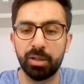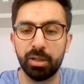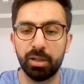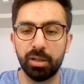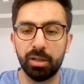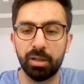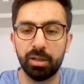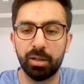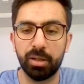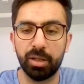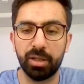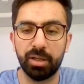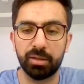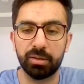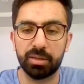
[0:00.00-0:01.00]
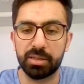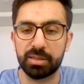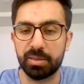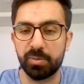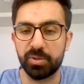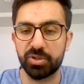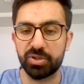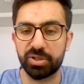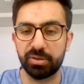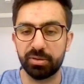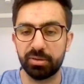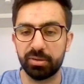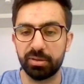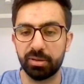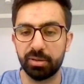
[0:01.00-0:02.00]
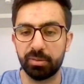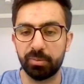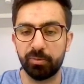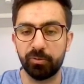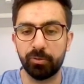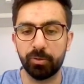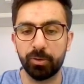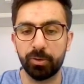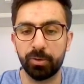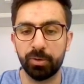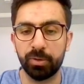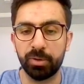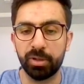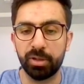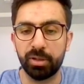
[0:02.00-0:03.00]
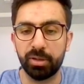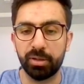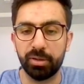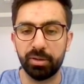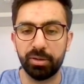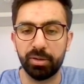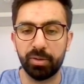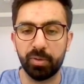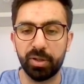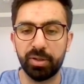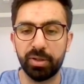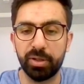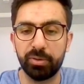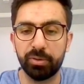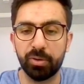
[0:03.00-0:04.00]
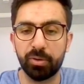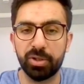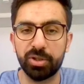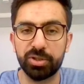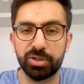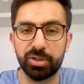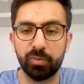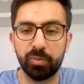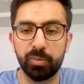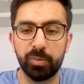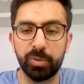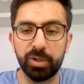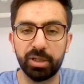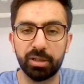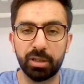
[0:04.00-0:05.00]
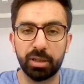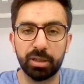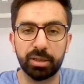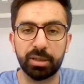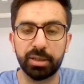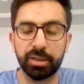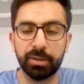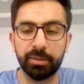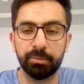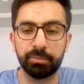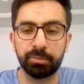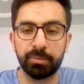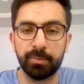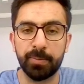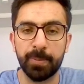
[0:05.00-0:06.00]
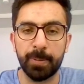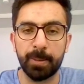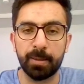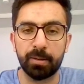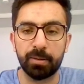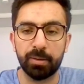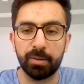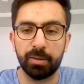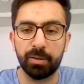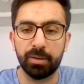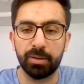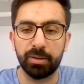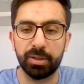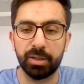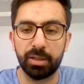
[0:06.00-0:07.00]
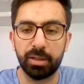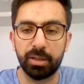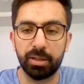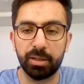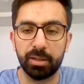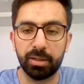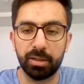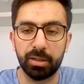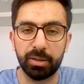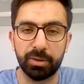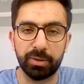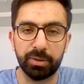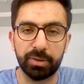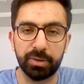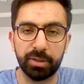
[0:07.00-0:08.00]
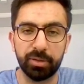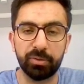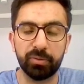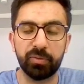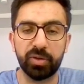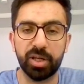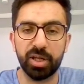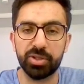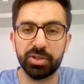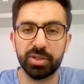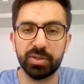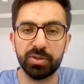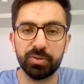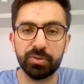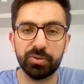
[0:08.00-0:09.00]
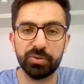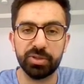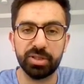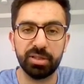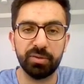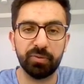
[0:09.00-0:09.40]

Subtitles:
And as I mentioned before, the one in orange, that would be like uh, the the notifications you receive